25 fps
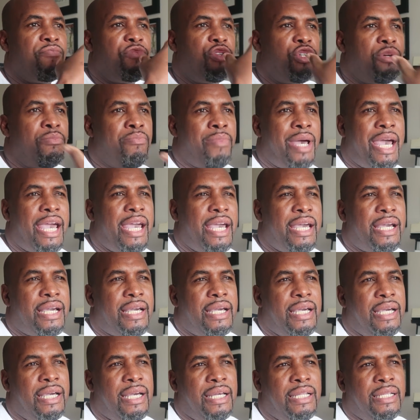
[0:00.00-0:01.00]

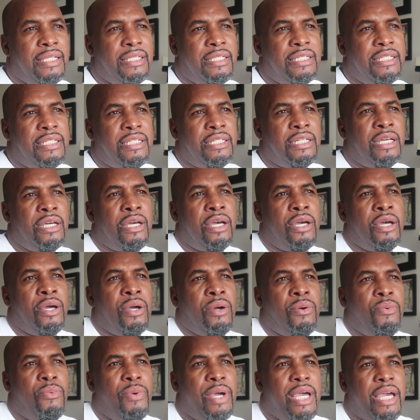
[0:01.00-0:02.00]
Jamaicans,
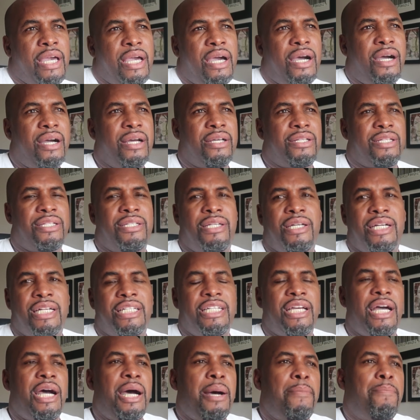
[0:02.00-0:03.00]
we are
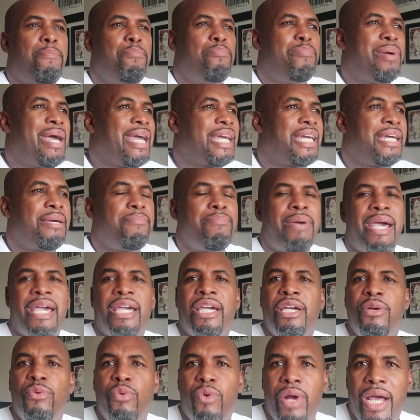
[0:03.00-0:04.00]
such a
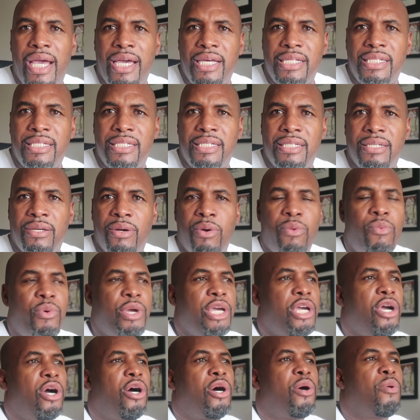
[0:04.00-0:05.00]
beggy race.
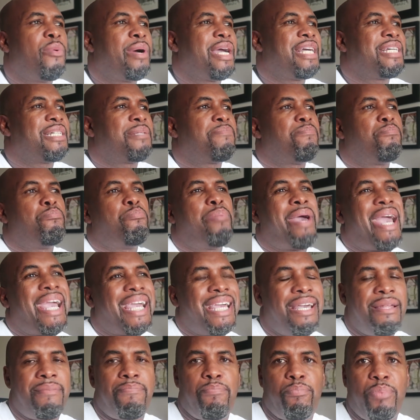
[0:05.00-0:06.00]
We always
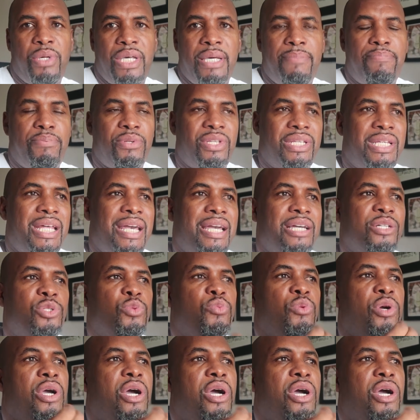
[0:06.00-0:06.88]
begging people things.